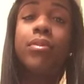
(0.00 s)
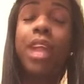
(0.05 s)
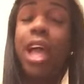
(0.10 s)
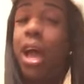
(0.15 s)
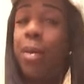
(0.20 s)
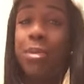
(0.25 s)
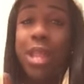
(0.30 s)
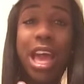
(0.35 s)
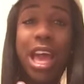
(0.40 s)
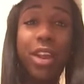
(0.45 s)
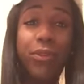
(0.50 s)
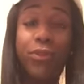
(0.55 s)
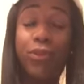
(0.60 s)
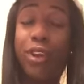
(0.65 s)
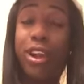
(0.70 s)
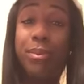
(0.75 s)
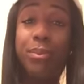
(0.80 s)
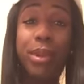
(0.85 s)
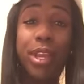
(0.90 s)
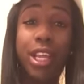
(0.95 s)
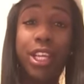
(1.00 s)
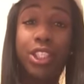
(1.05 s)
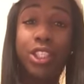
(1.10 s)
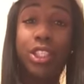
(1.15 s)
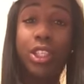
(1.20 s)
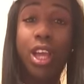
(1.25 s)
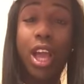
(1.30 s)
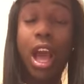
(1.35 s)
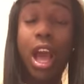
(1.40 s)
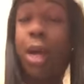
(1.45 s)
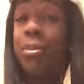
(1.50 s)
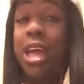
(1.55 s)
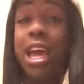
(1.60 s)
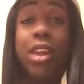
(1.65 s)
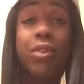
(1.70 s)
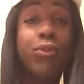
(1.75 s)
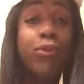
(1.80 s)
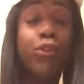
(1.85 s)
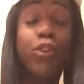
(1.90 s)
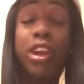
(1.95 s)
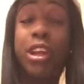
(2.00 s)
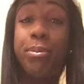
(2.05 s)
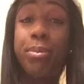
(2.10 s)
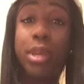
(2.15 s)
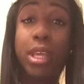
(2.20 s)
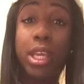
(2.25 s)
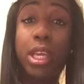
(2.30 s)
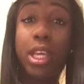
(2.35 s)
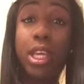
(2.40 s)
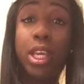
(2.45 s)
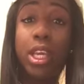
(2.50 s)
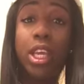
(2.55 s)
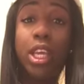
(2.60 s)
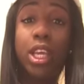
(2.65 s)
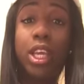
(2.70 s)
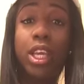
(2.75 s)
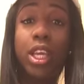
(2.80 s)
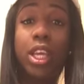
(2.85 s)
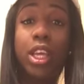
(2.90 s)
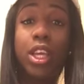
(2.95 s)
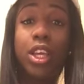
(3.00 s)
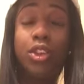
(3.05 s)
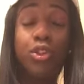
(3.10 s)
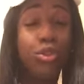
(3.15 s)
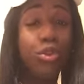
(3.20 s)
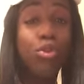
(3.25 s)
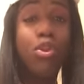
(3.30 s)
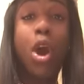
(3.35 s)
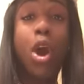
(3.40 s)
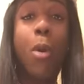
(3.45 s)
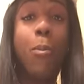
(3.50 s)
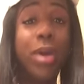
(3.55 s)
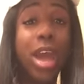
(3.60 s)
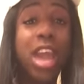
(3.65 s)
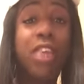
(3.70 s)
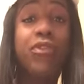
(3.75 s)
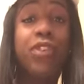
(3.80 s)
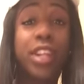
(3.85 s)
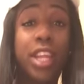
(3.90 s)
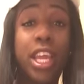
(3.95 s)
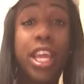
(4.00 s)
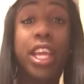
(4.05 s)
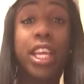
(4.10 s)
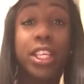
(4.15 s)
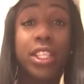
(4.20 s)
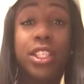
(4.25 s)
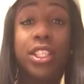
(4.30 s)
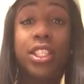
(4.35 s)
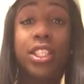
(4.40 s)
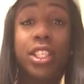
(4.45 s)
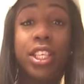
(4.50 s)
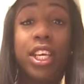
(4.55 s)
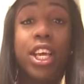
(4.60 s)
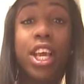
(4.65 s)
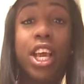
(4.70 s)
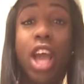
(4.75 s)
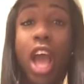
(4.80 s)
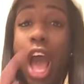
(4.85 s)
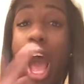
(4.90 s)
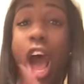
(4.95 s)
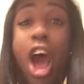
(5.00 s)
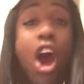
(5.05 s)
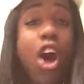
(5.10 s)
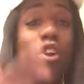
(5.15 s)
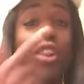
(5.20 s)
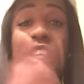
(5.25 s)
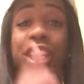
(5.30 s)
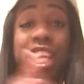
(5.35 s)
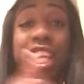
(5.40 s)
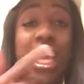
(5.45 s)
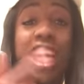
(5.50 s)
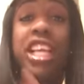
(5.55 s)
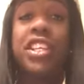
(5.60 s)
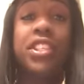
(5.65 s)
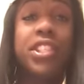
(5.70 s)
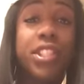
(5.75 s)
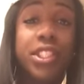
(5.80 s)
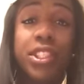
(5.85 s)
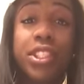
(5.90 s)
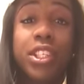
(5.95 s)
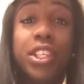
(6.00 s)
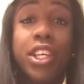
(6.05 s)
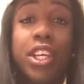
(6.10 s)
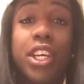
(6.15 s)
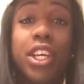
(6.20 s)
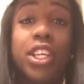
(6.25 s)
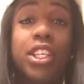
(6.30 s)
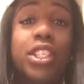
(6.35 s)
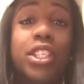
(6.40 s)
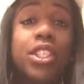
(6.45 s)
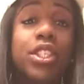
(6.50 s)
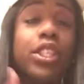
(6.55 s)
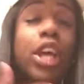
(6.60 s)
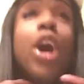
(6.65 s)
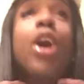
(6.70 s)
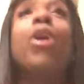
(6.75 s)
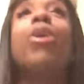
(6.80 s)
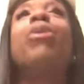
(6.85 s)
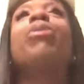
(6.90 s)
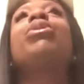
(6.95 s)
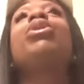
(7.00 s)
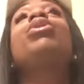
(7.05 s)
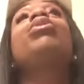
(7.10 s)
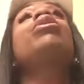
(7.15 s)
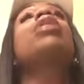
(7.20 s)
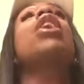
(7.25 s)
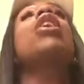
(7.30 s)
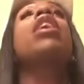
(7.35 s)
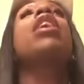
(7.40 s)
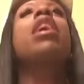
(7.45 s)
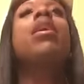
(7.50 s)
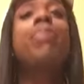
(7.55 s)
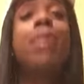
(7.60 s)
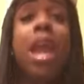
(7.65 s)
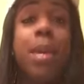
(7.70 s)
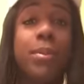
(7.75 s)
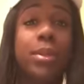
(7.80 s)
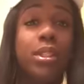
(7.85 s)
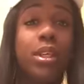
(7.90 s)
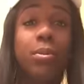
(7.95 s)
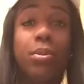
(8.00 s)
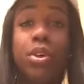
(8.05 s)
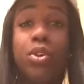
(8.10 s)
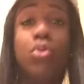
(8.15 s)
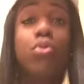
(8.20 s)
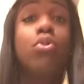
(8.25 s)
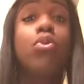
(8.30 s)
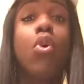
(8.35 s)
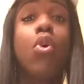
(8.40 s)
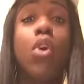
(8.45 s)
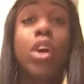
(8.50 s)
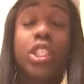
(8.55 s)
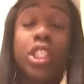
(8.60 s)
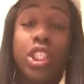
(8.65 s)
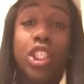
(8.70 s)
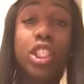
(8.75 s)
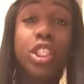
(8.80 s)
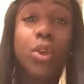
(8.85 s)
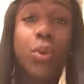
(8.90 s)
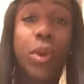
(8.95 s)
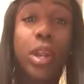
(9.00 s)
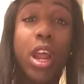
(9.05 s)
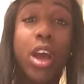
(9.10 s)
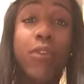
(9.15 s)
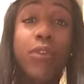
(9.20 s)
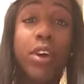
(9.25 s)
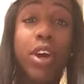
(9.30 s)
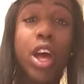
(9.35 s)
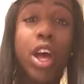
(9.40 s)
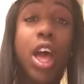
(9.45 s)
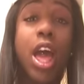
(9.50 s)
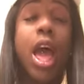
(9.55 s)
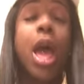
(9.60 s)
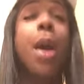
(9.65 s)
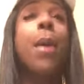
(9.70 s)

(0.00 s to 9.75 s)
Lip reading: I'm not a free bitch. I'm not a freebie. You gonna pay for this. All of this. So, you know he paid me some cute coinages or whatever.